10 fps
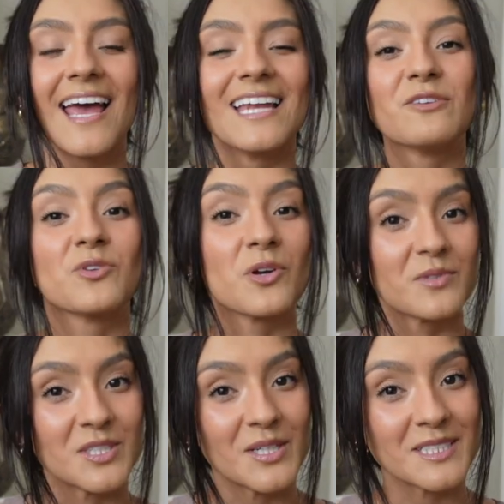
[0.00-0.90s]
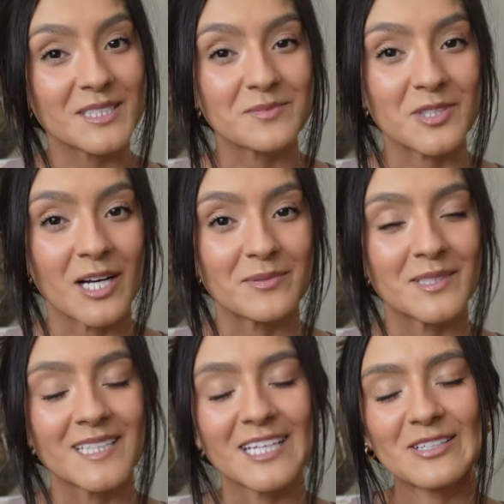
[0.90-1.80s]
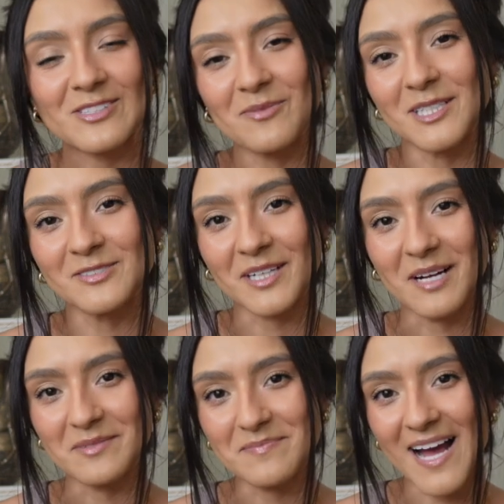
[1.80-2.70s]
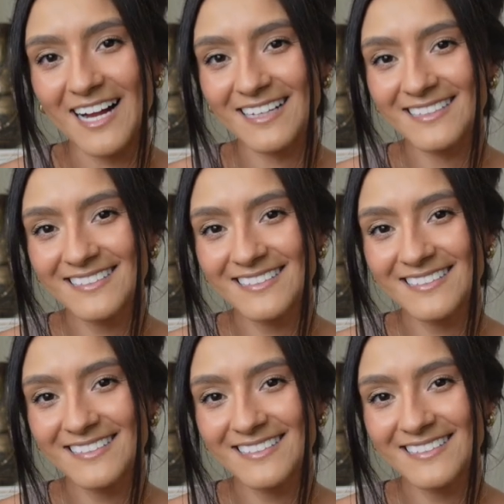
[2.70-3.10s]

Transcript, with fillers: And if you're a returning subscriber, thank you so much for coming back.